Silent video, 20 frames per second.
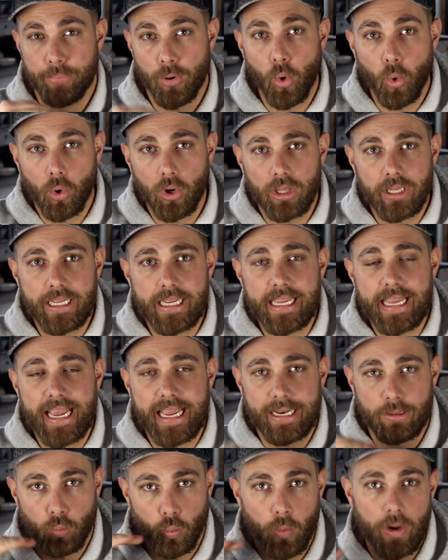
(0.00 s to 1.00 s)
poorly
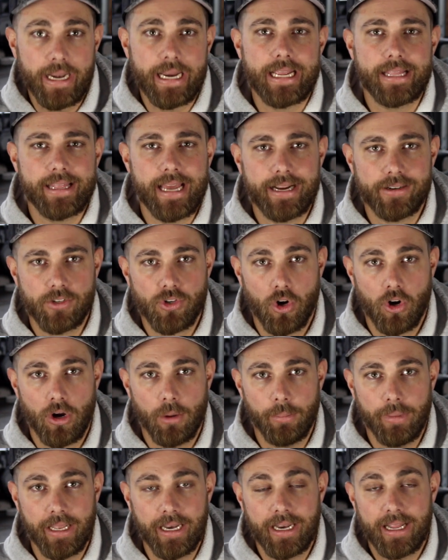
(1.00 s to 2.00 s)
and winning that
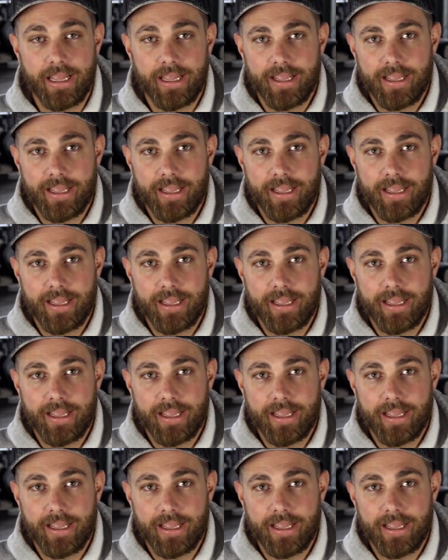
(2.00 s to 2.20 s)
tournament.